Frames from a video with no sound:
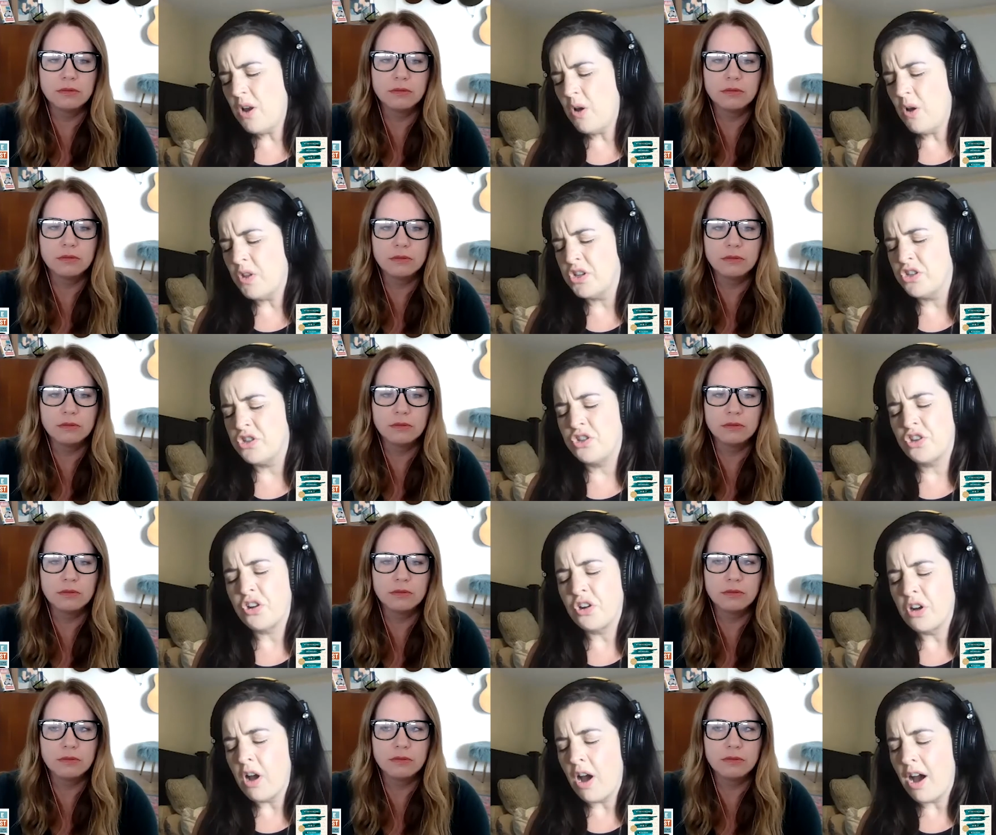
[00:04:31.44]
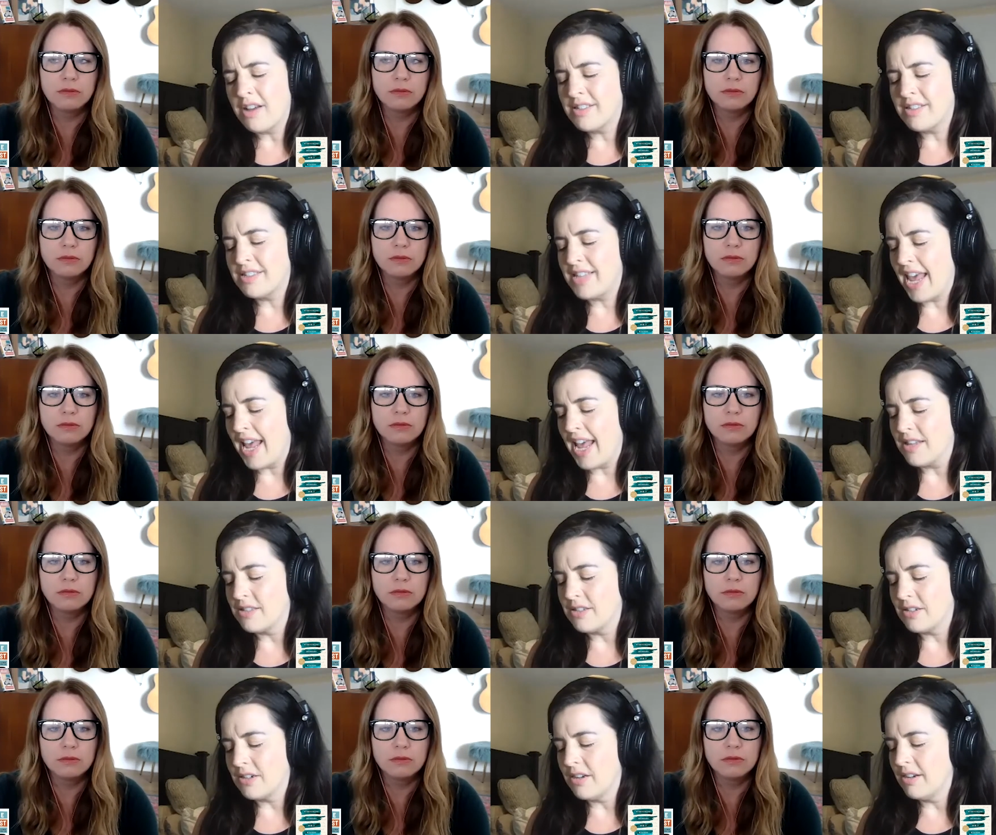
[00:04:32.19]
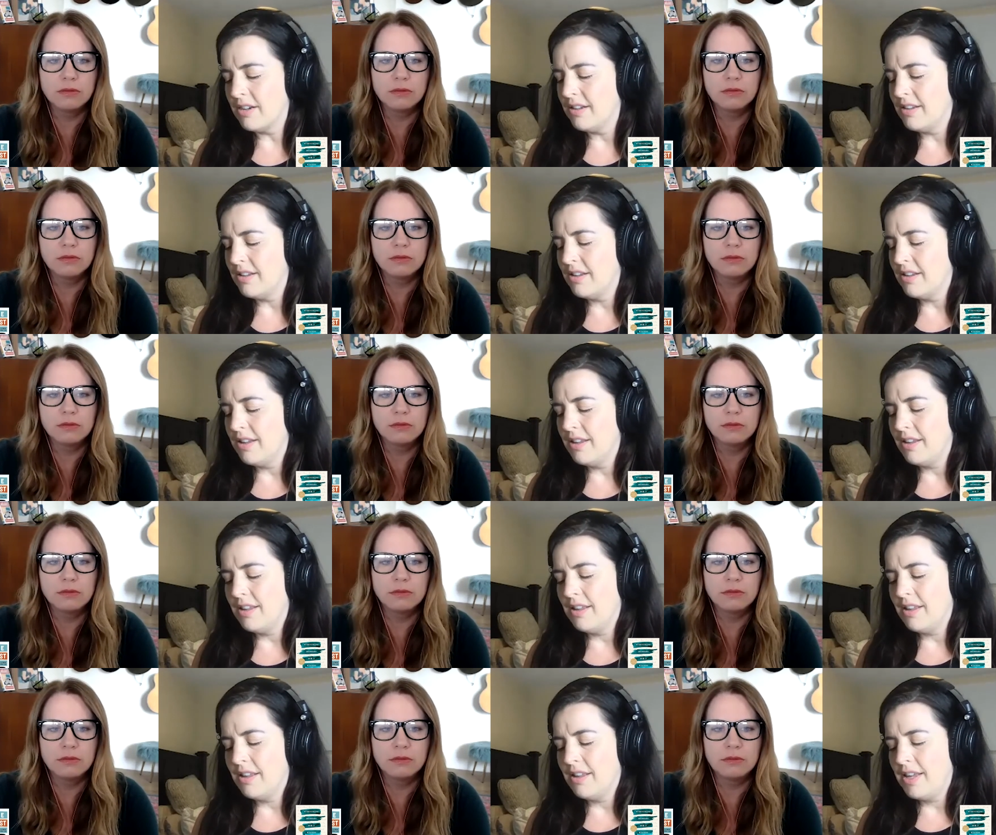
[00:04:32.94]
Speaker 1: that sugar causes cancer?
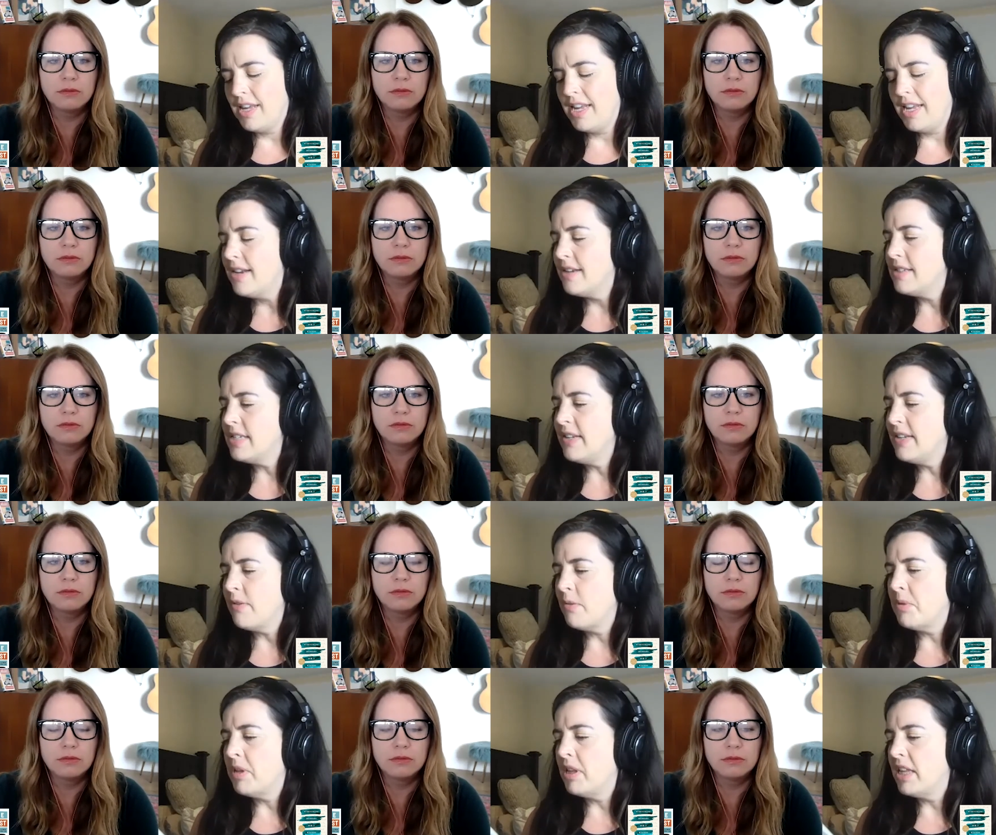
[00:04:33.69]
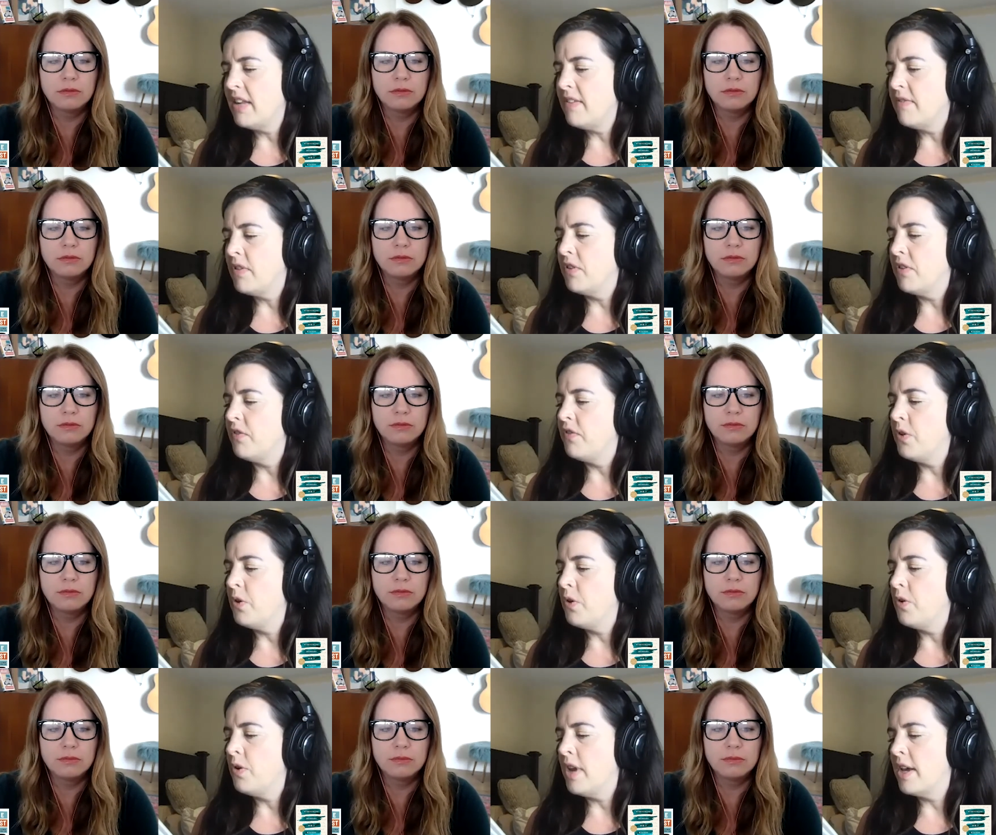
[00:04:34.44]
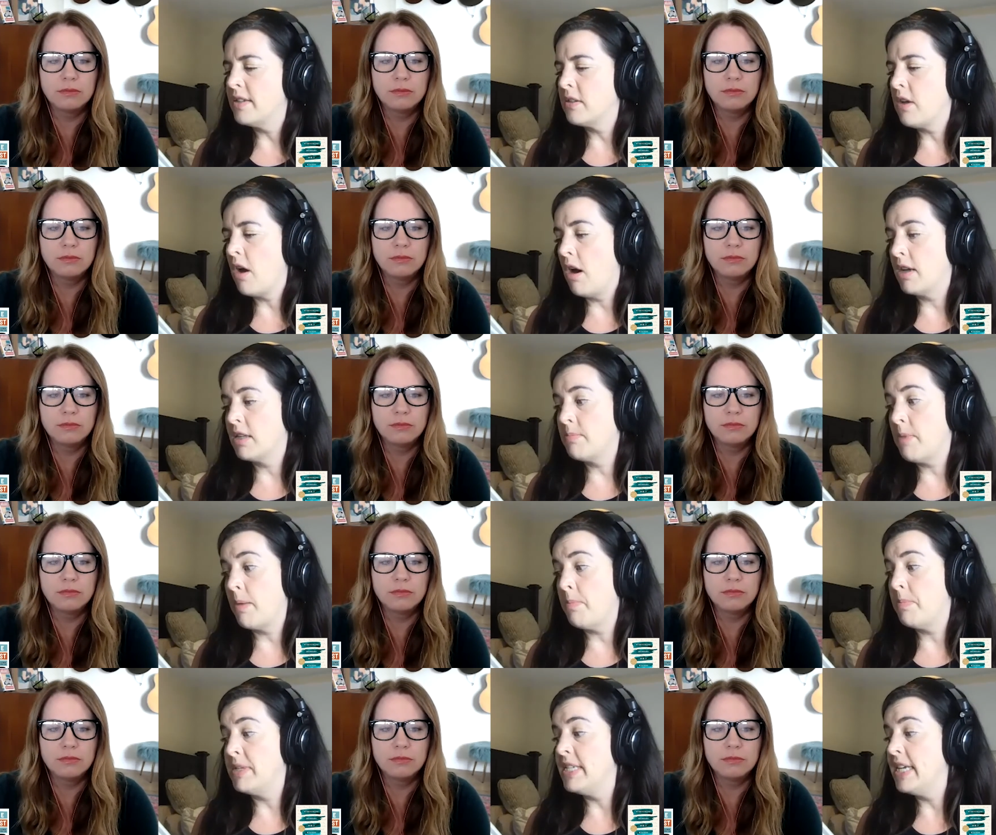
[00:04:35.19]
He doesn't even believe that food has caused
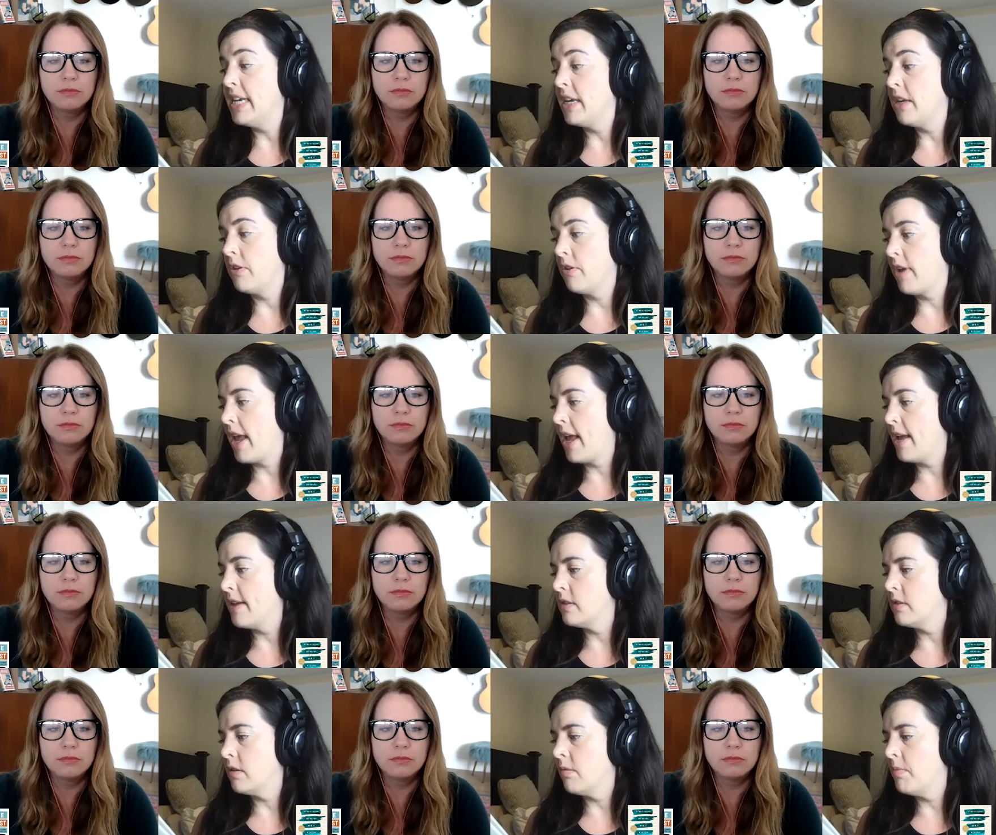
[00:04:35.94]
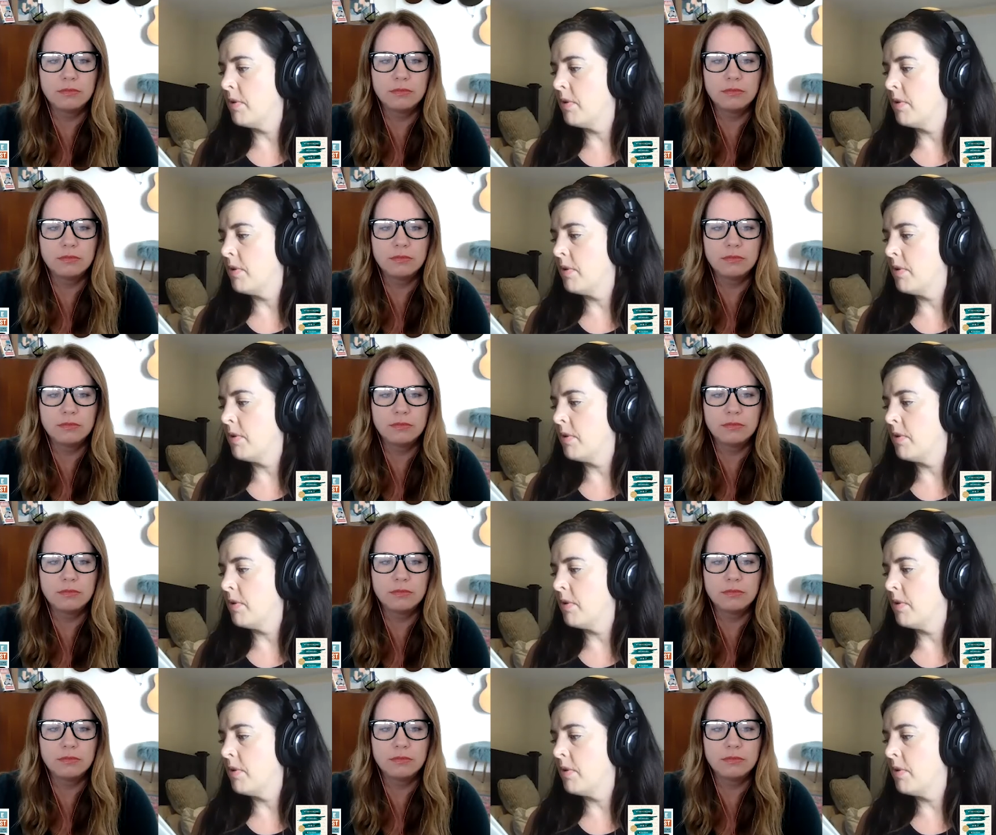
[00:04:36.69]
my particular cancer,